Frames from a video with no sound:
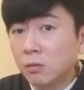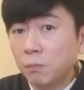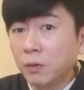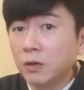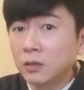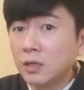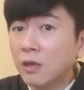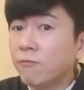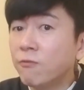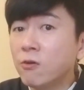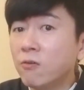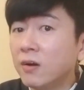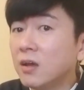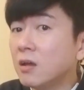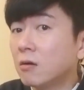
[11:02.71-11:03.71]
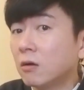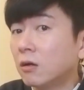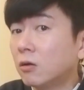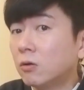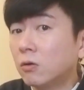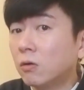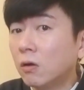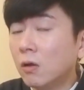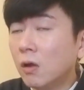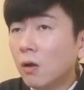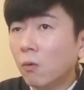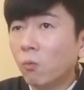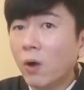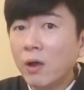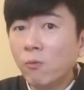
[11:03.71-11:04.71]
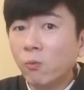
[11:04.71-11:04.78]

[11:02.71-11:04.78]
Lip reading: Because if you were in control, why